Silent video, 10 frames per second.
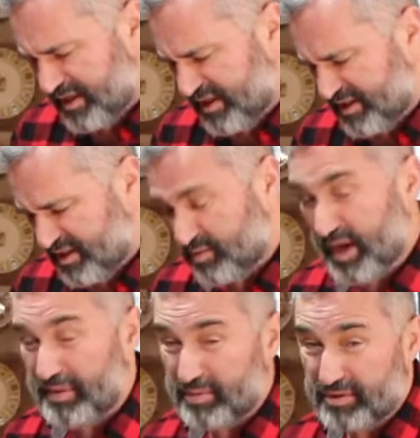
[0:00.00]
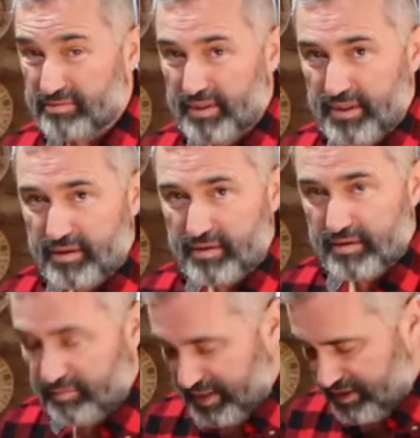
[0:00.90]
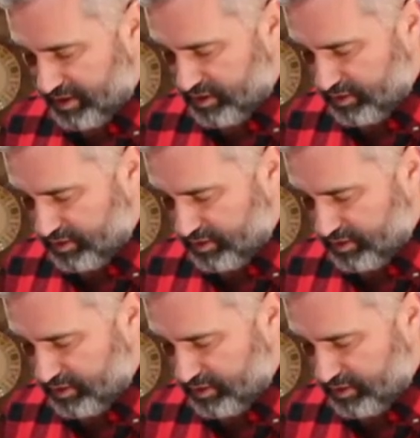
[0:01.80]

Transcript: I think this is why people might not